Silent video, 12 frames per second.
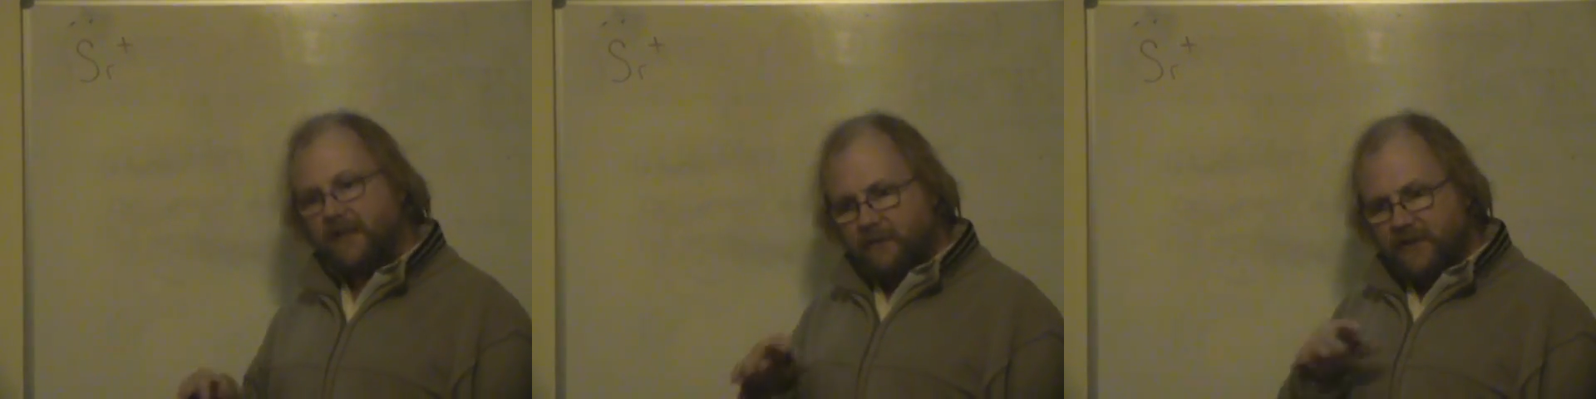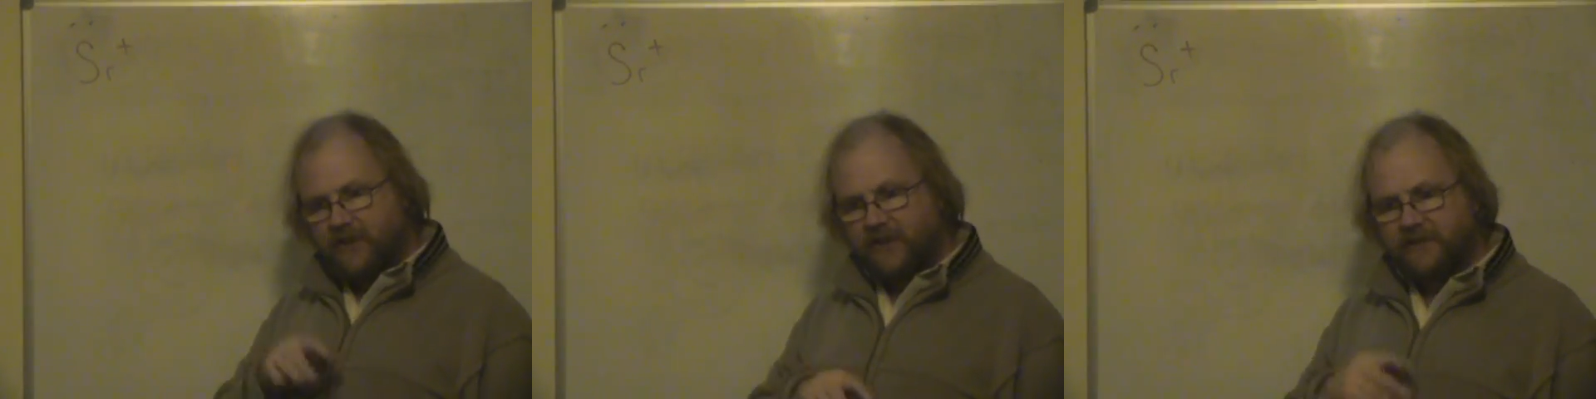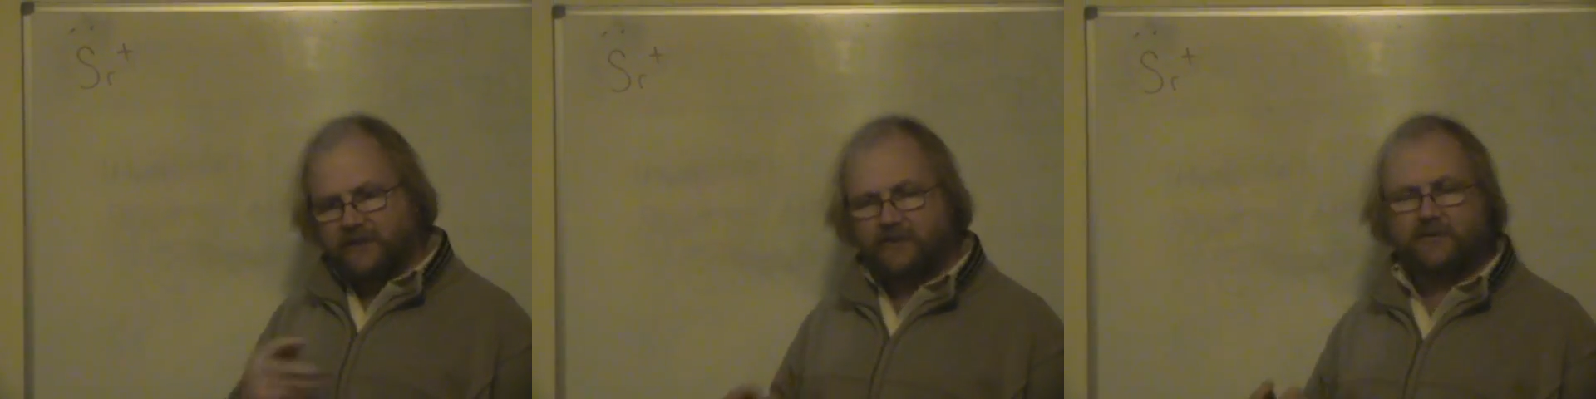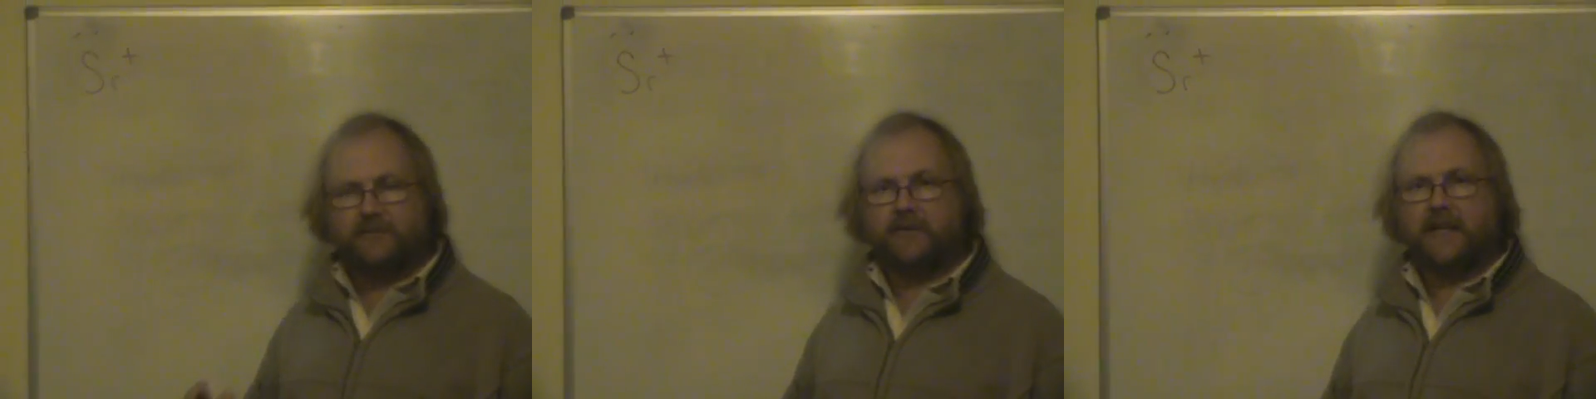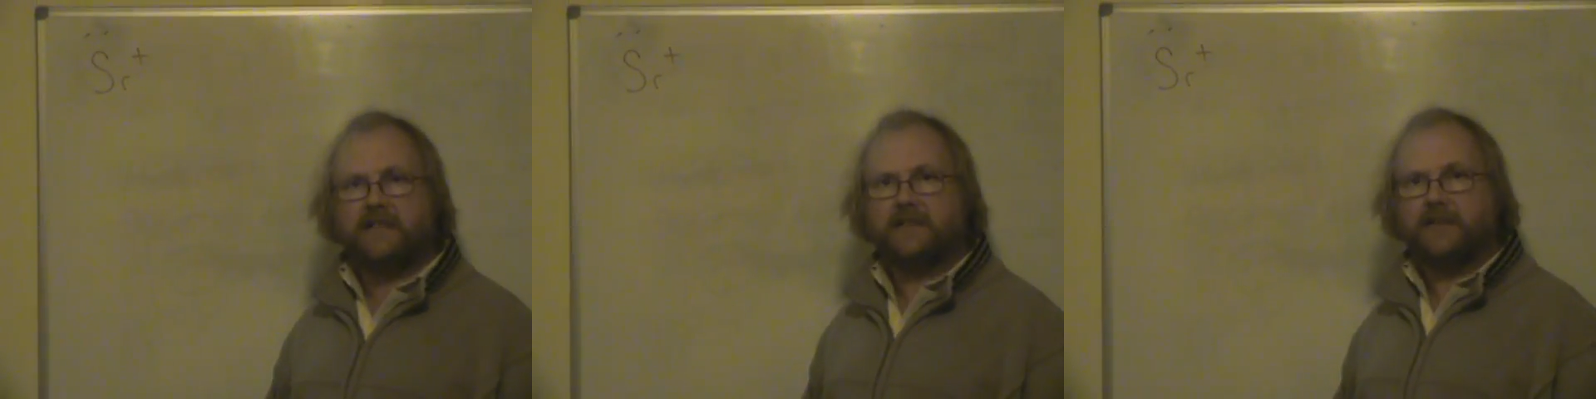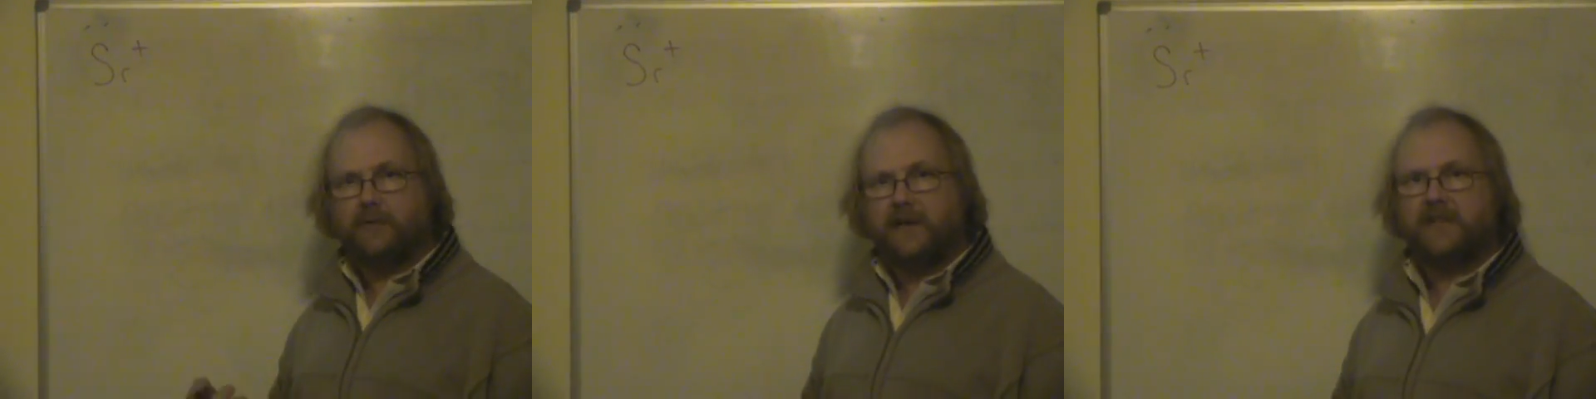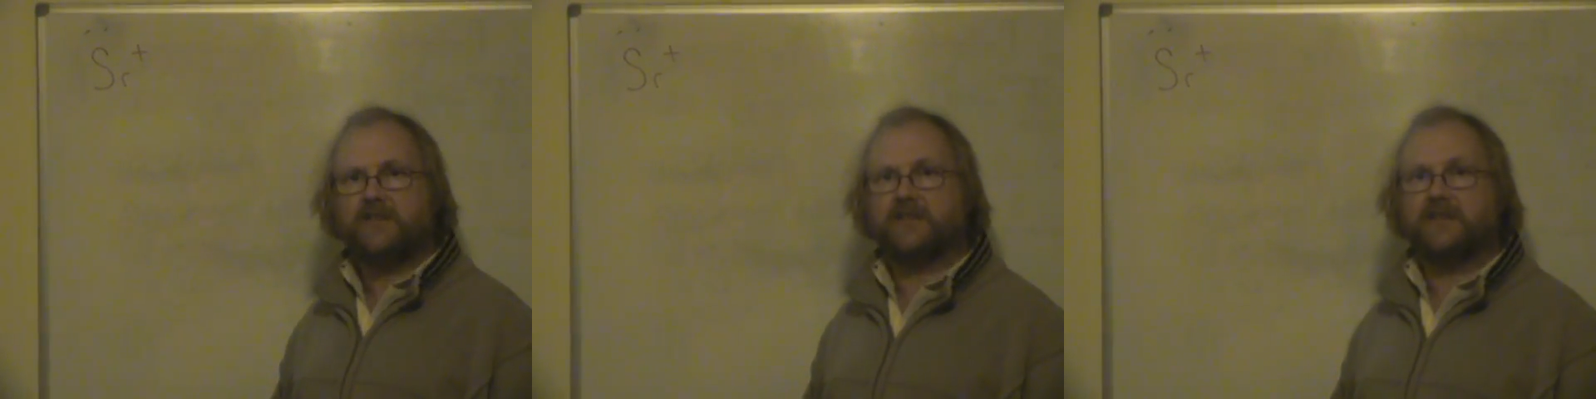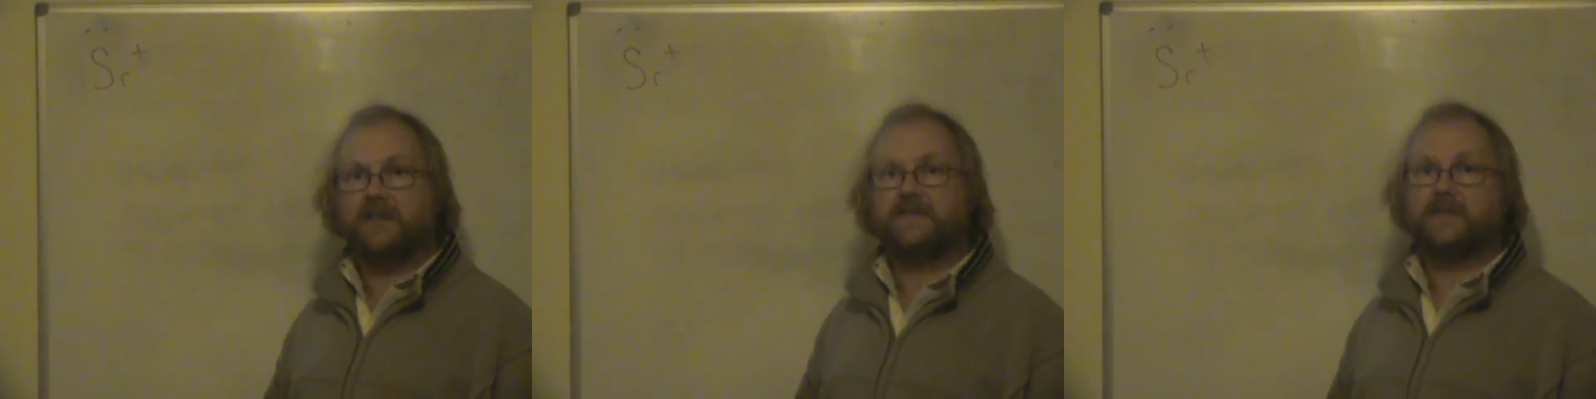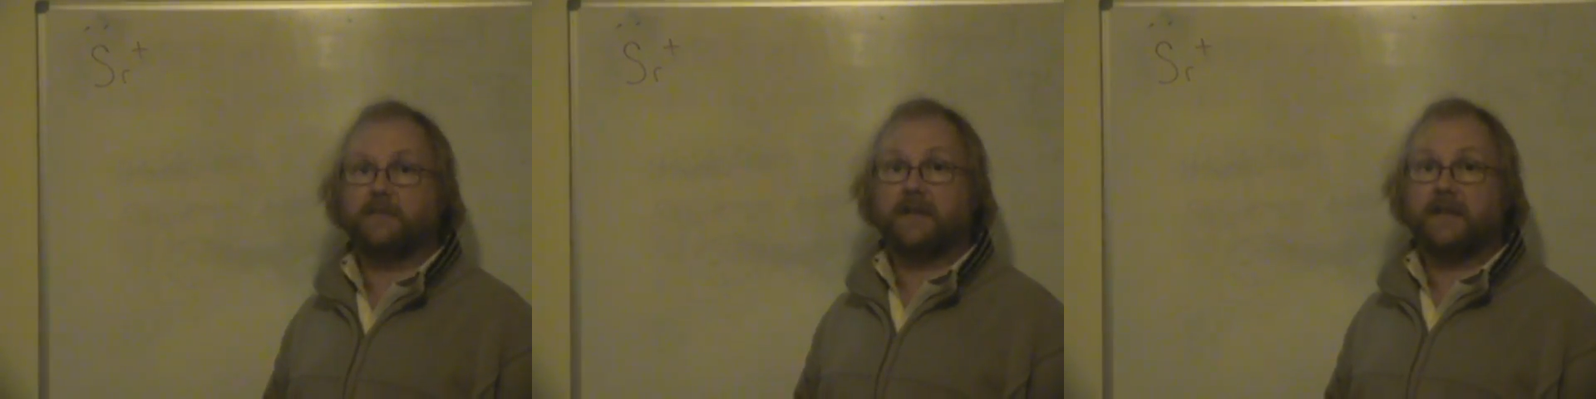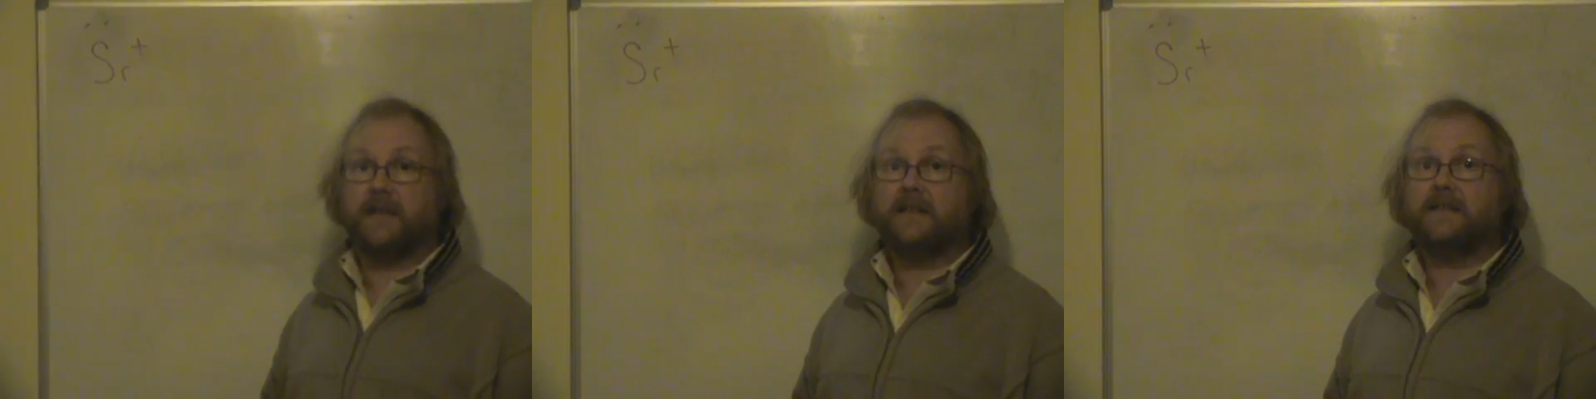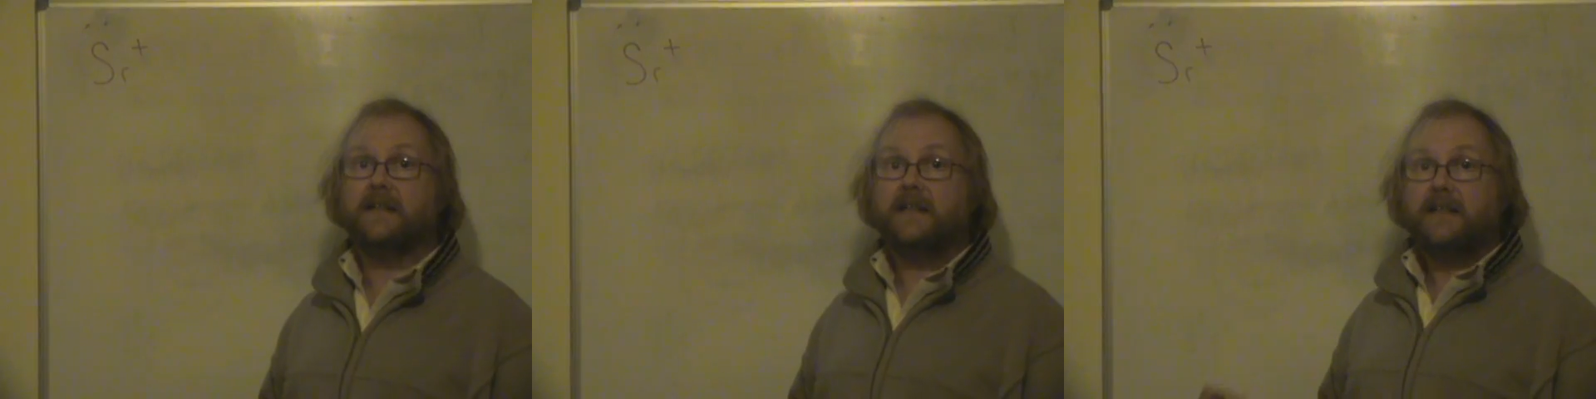which asks you to write an equation of some kind,